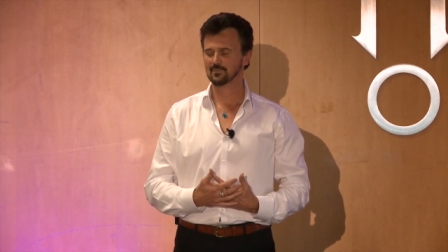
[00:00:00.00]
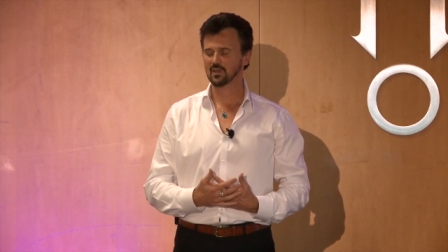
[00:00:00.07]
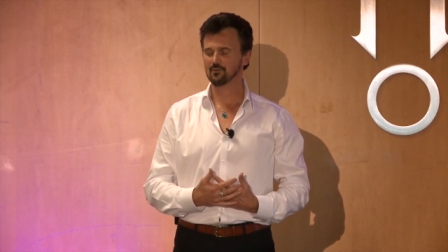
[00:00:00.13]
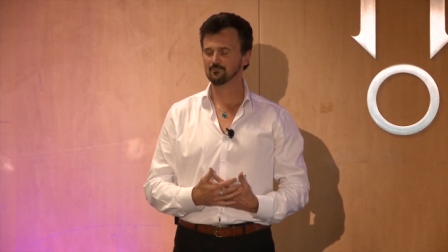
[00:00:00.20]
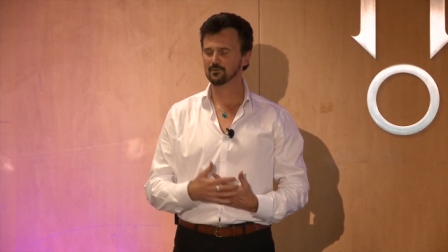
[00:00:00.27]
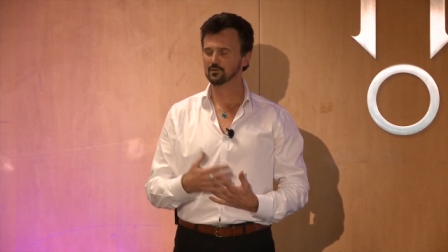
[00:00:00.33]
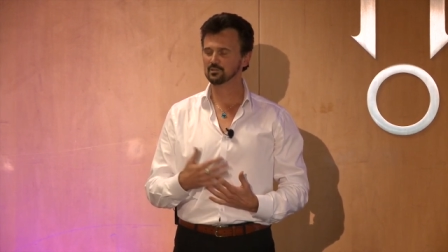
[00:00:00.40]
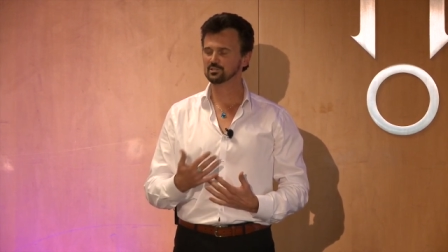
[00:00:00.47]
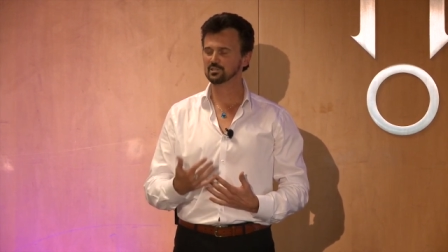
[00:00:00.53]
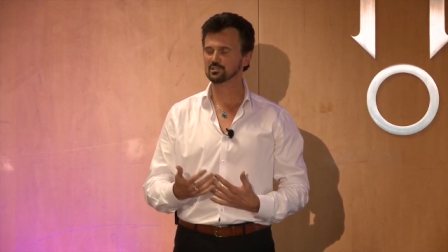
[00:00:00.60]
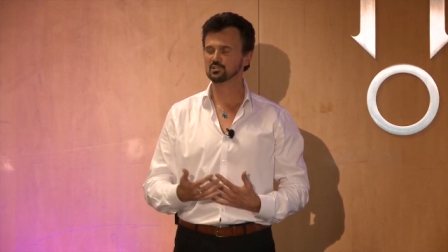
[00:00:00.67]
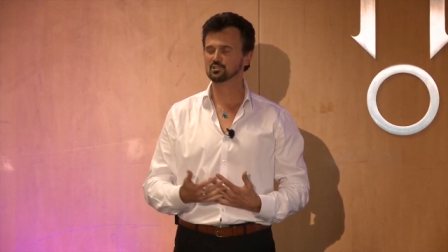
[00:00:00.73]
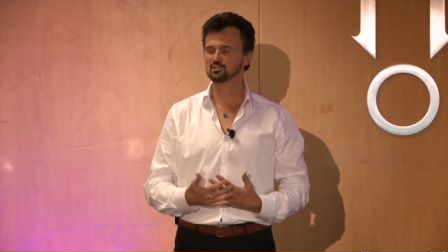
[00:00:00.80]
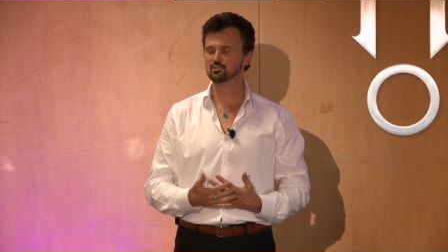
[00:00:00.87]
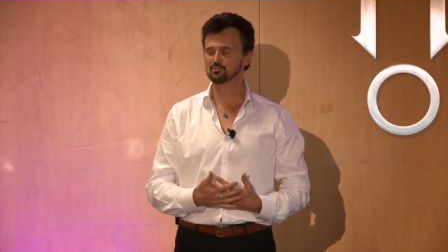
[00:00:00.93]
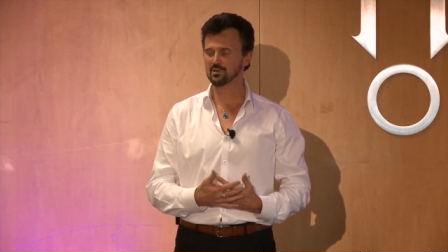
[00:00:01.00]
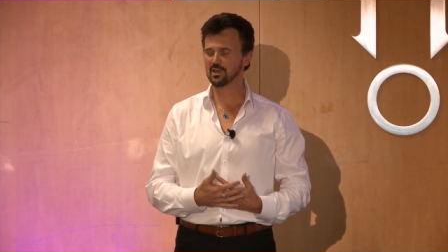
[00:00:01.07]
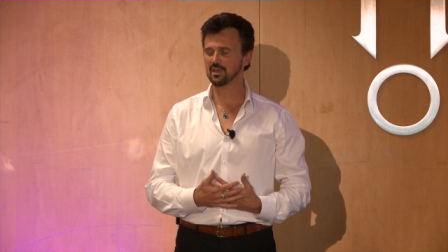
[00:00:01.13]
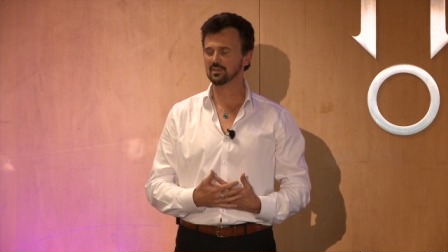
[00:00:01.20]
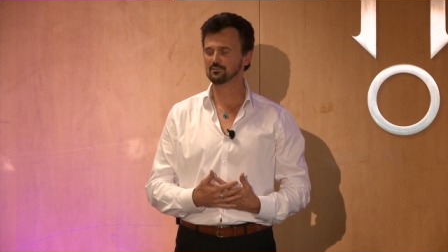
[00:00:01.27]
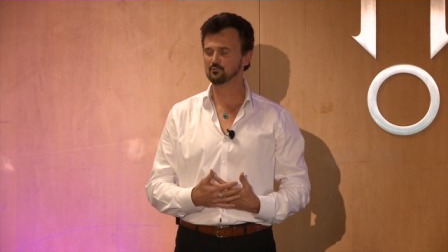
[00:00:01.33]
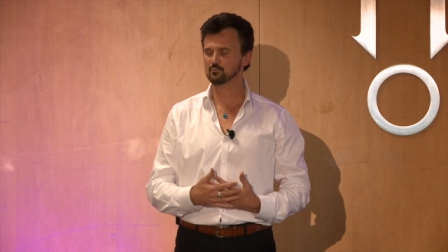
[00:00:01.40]
I feel a sense of
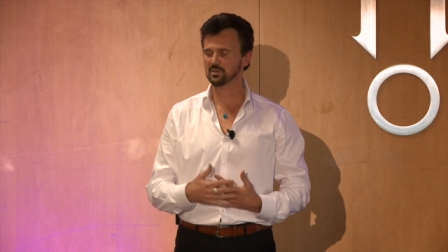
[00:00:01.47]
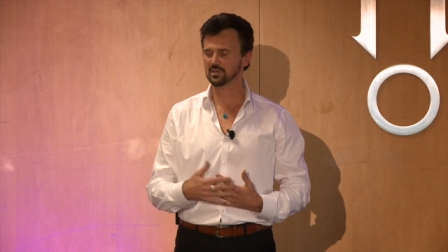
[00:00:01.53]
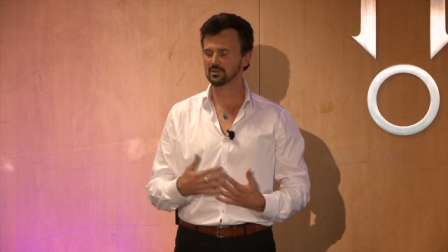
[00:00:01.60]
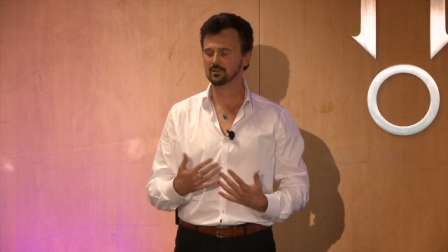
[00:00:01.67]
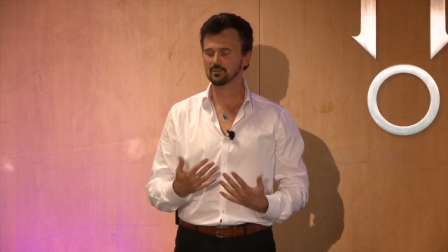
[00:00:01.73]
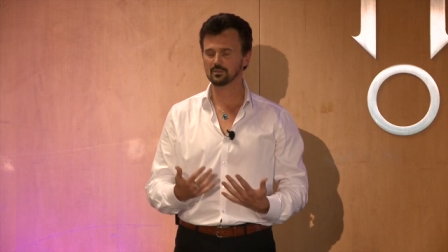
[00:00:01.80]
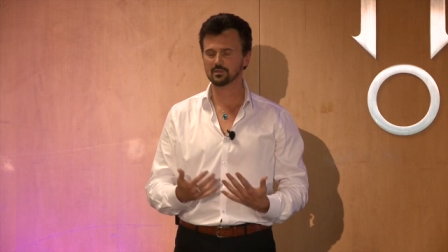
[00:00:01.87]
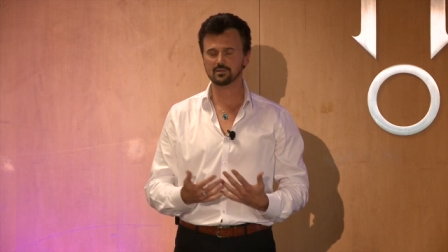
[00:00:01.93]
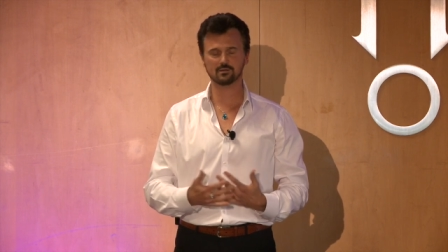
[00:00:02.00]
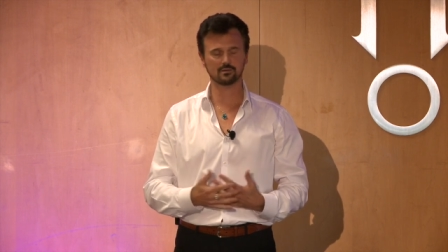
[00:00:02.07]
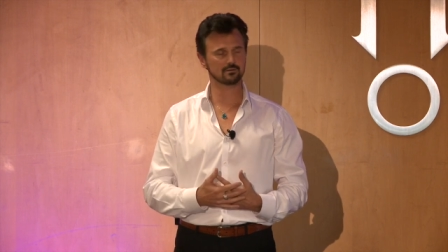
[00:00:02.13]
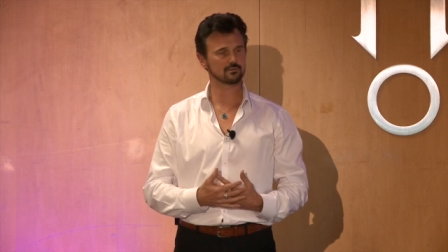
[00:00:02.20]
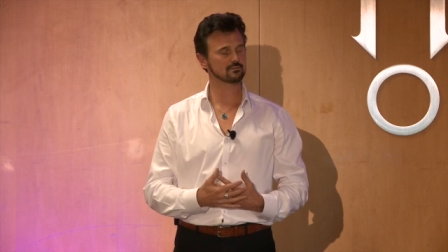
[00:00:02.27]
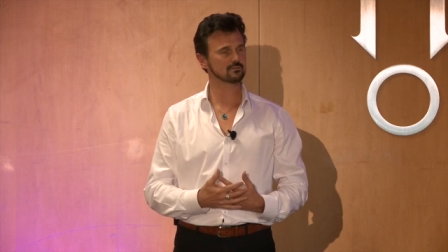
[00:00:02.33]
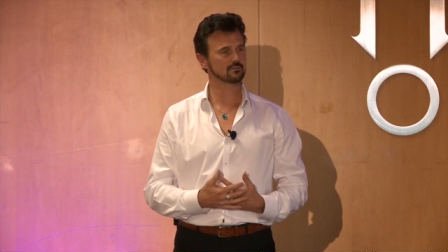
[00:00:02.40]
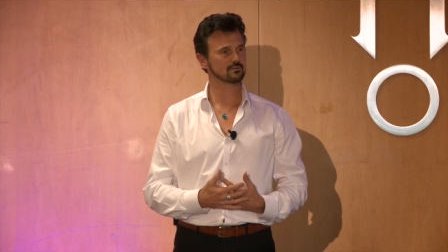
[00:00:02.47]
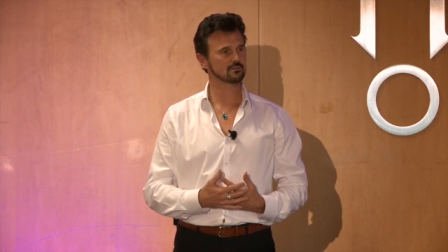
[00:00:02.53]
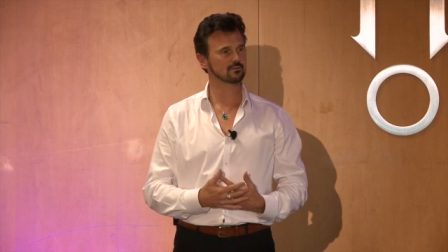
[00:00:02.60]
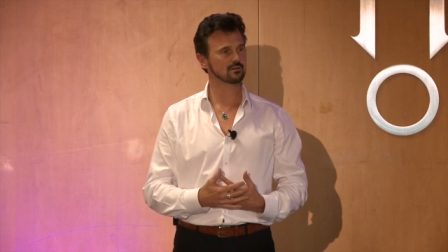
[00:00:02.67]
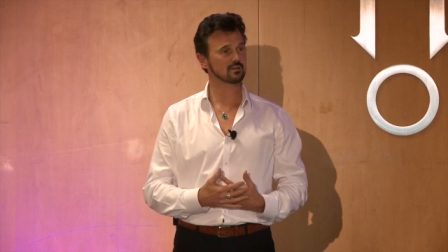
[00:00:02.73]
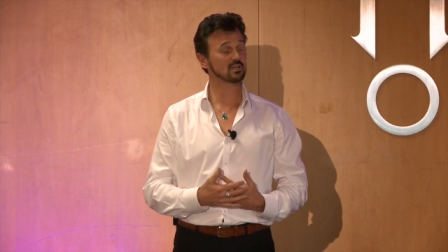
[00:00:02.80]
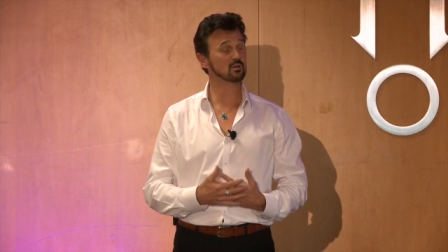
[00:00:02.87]
strength for being a leader,
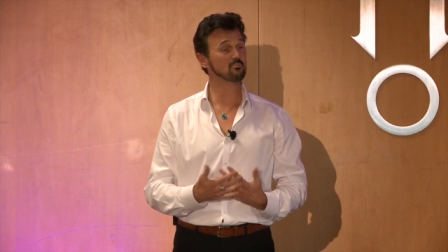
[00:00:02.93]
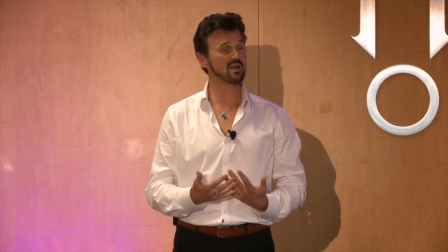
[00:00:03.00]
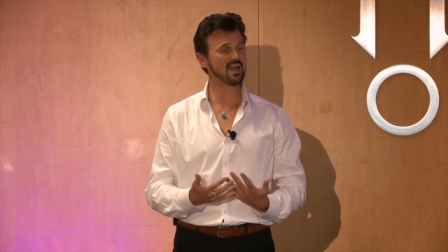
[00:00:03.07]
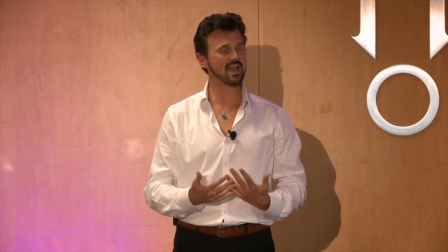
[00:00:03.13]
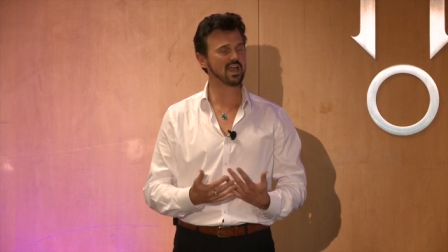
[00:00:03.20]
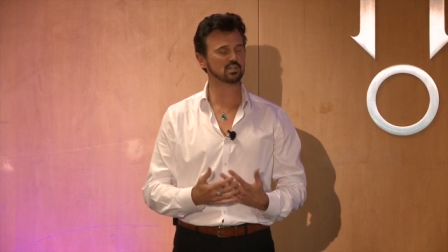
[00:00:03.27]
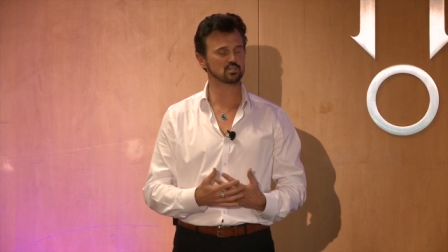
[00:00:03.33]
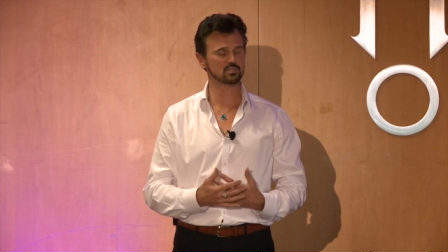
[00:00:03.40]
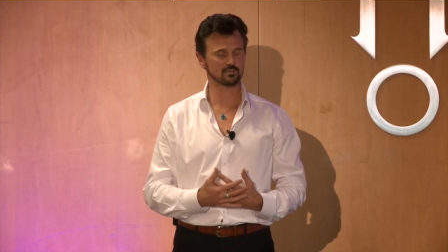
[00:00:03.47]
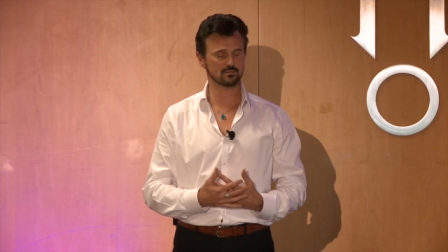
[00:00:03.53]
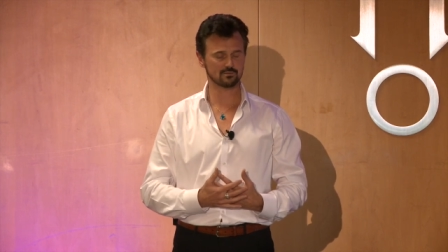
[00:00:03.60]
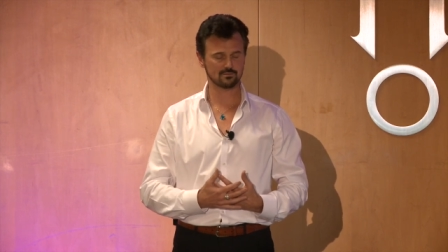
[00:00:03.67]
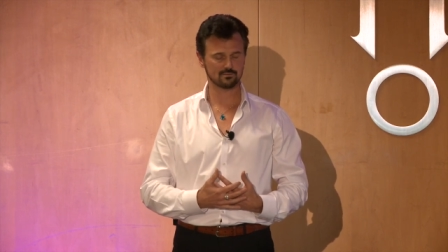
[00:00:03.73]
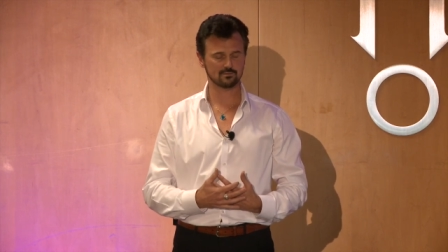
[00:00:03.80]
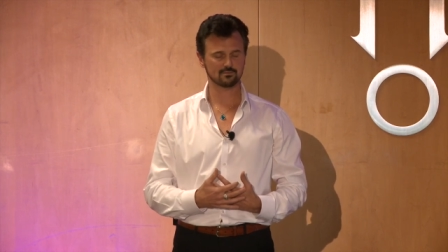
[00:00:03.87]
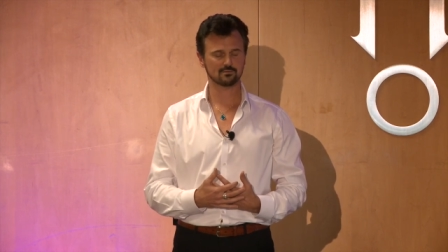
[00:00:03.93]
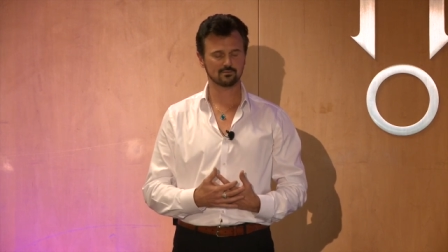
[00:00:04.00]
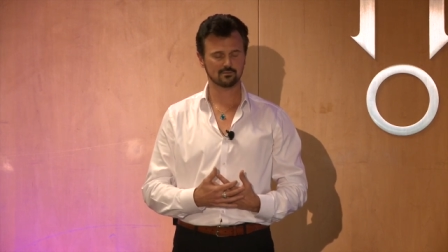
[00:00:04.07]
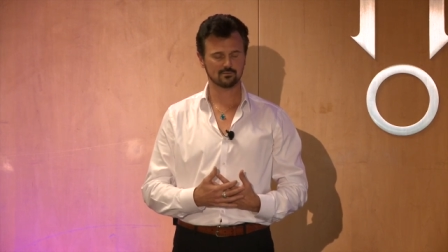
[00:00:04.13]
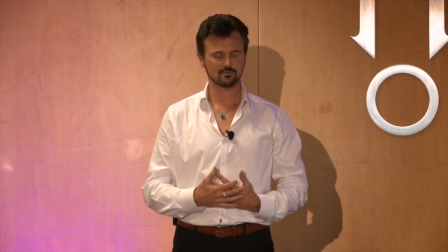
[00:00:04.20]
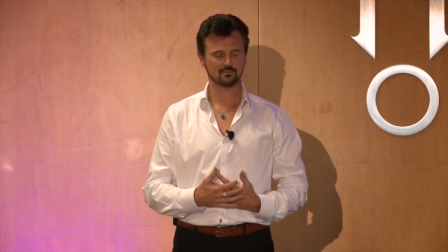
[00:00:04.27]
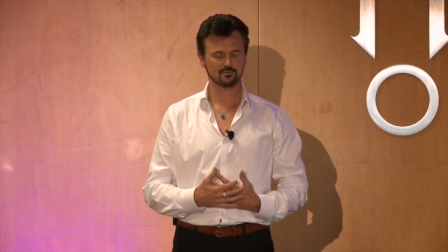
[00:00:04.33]
compassion,
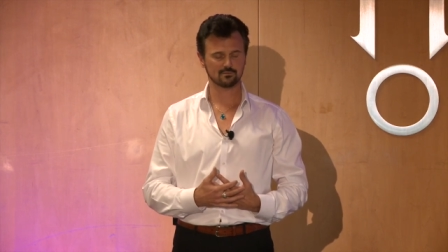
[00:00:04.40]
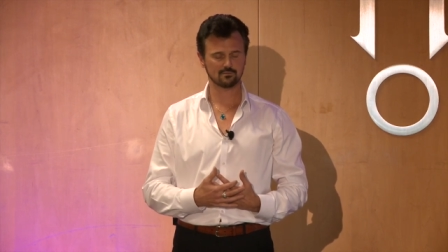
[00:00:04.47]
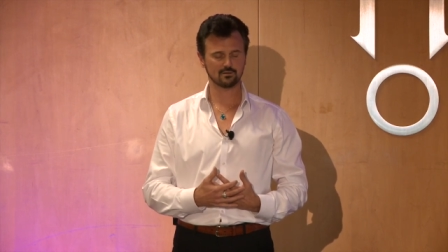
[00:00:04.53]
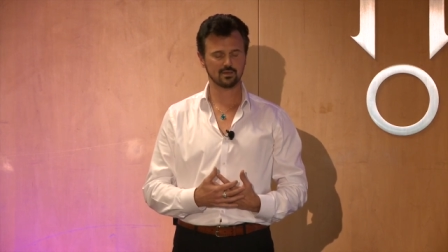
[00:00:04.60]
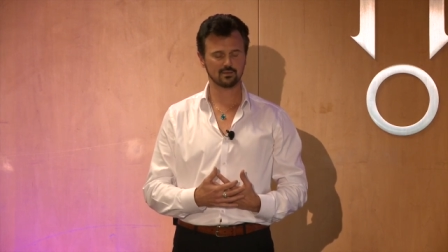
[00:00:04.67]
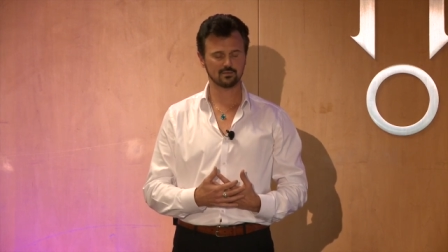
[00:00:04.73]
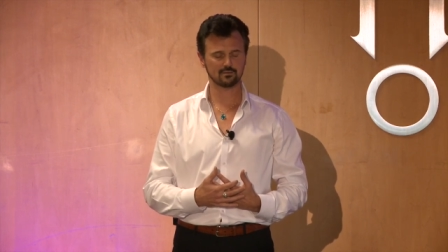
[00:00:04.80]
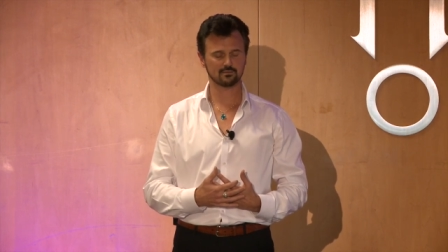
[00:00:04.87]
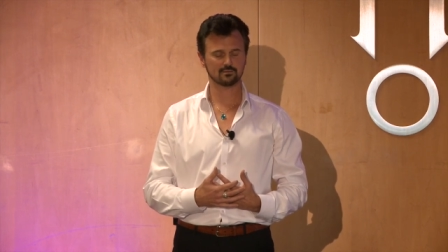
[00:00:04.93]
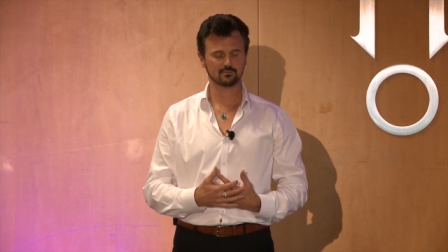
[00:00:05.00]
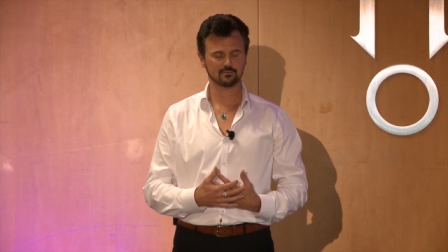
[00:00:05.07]
right?